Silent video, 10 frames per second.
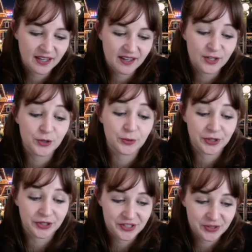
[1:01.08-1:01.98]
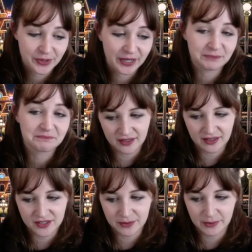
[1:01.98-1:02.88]
New Orleans Square.
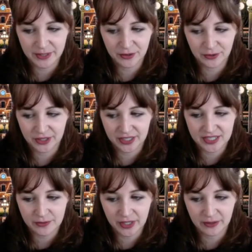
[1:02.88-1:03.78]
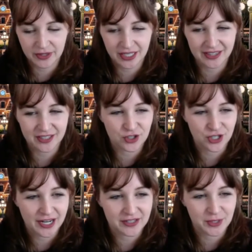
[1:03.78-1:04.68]
There's something about New Orleans Square with like the
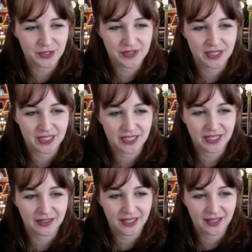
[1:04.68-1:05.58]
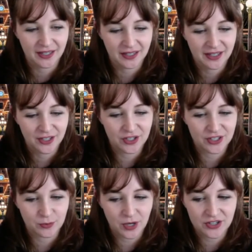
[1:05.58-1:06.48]
jazz music and like you get
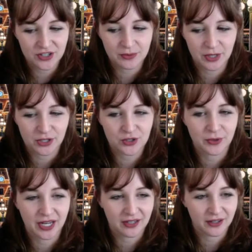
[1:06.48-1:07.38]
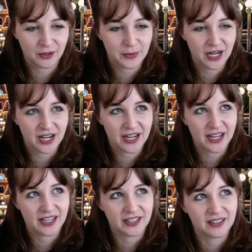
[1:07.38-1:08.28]
to watch the Mark Twain go
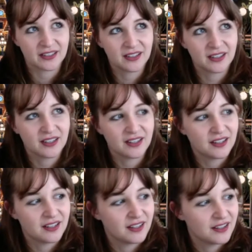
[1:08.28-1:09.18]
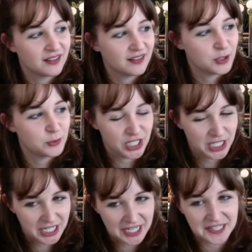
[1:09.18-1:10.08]
by and the
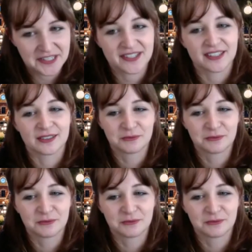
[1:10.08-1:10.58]
beignets and